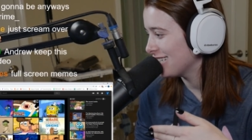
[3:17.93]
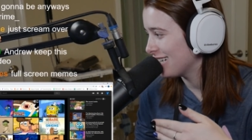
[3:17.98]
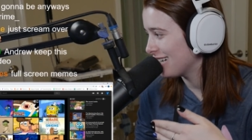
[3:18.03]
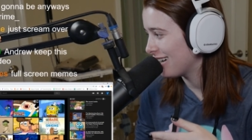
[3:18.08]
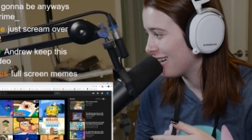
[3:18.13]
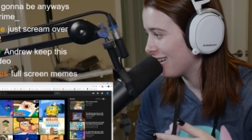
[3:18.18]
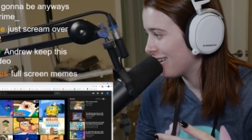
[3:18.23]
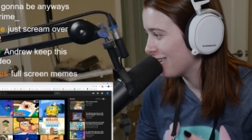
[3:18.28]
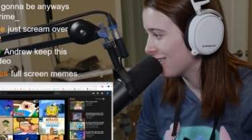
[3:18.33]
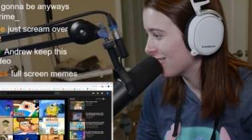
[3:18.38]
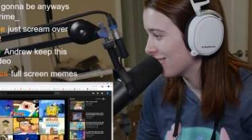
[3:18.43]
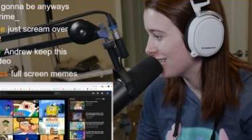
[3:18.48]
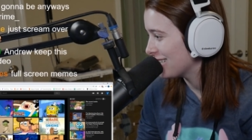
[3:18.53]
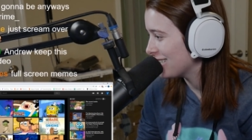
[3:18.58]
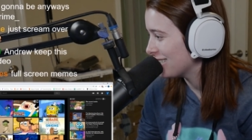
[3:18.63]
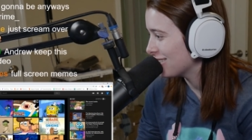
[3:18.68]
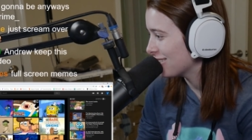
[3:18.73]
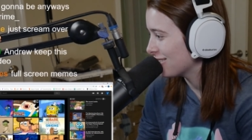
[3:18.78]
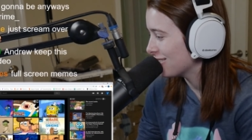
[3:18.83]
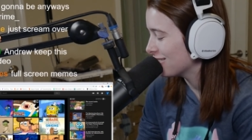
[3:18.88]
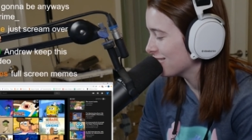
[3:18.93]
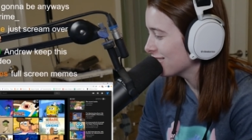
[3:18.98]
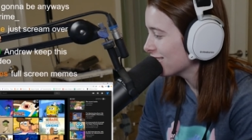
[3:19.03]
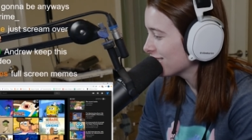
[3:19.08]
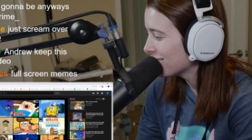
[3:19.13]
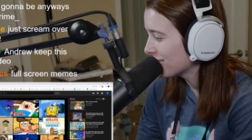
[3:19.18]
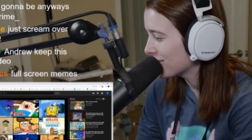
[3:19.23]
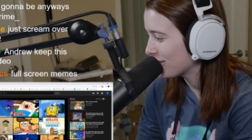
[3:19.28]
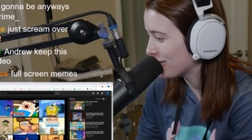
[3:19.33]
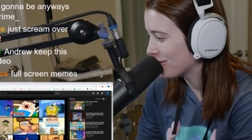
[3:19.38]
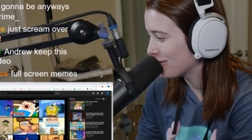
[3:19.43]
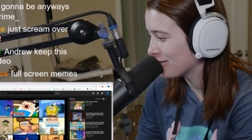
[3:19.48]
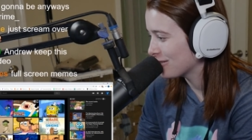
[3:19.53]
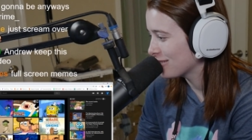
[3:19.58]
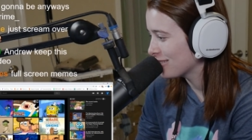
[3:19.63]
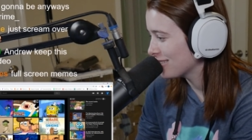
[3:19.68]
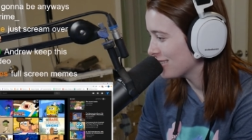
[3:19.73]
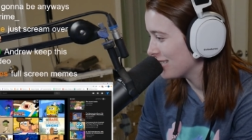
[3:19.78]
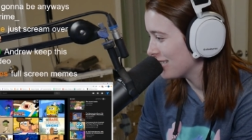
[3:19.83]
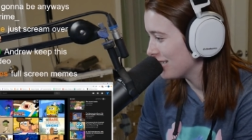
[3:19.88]
and I already don't show
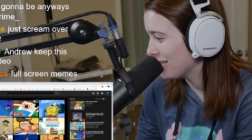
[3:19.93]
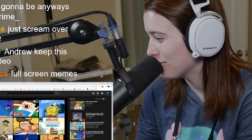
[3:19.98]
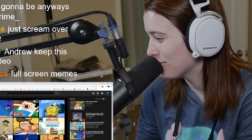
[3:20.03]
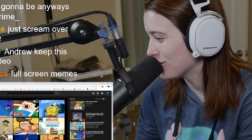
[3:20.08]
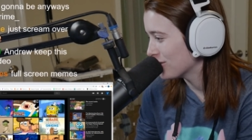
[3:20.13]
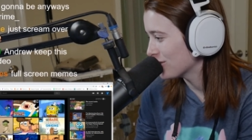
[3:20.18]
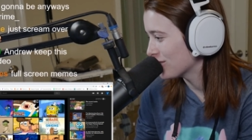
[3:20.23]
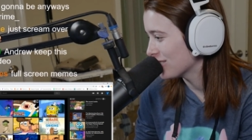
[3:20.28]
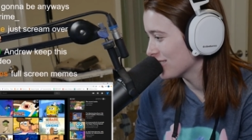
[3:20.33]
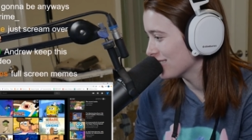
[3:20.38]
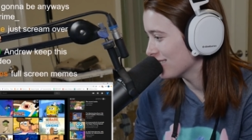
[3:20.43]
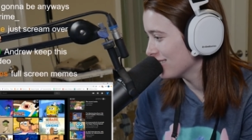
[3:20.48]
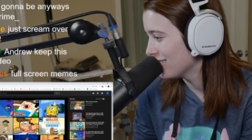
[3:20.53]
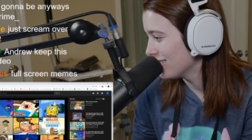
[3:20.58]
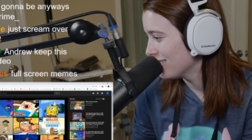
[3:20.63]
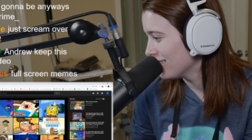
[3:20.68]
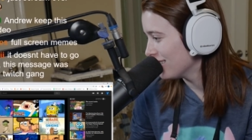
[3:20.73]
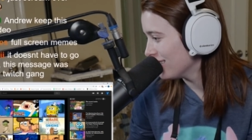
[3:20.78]
any emotion.